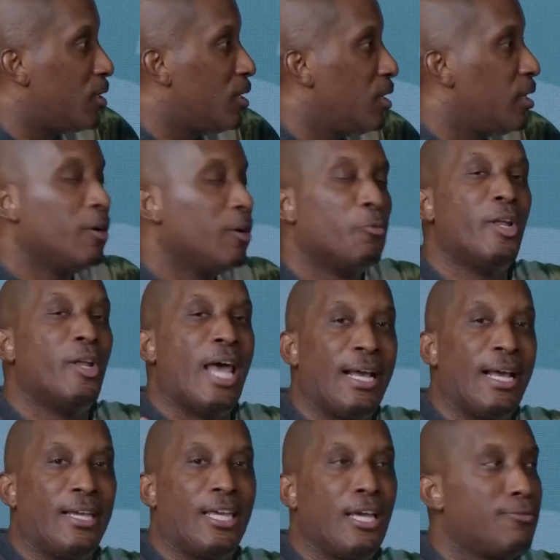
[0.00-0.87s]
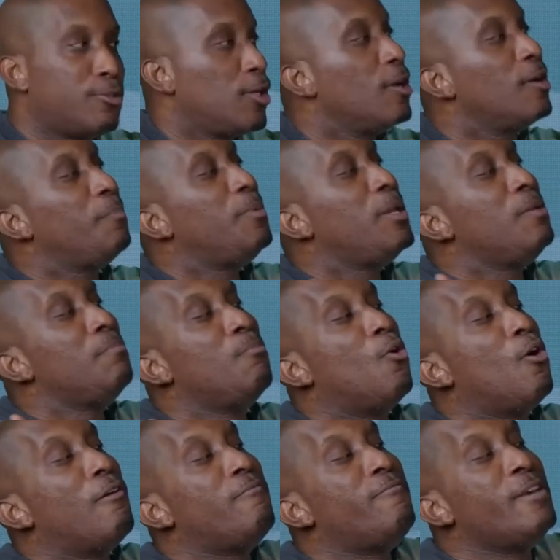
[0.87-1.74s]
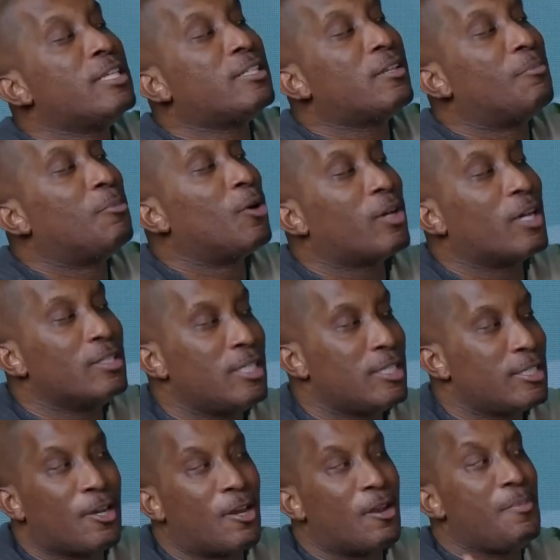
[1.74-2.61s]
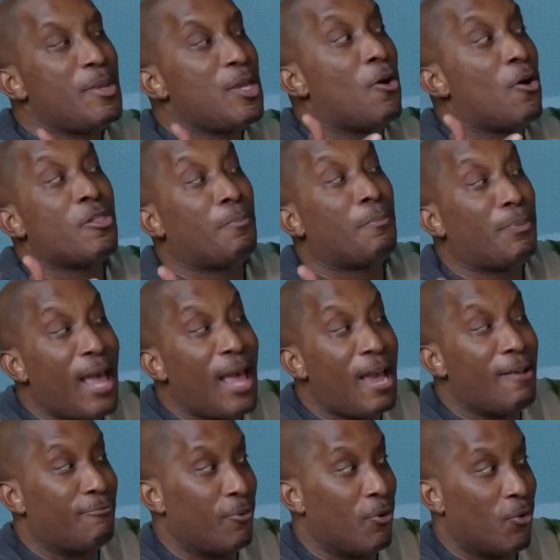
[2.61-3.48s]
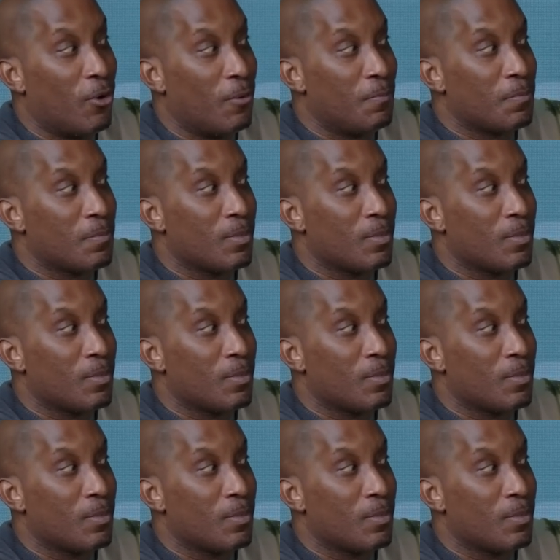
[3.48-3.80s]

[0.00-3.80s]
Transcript: well, that gift's going to be more visible because it's going to be on the platform.